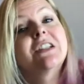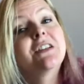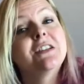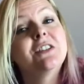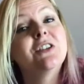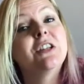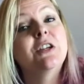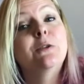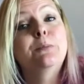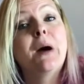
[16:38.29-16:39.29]
So the sooner that
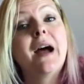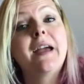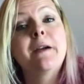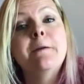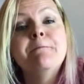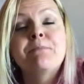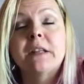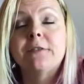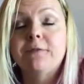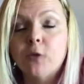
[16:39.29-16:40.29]
you buy,
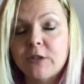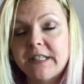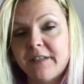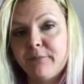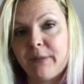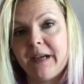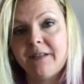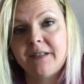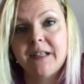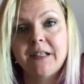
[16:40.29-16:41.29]
it's
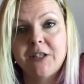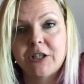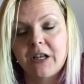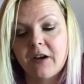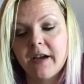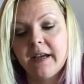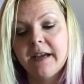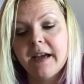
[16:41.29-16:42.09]
£47 in July,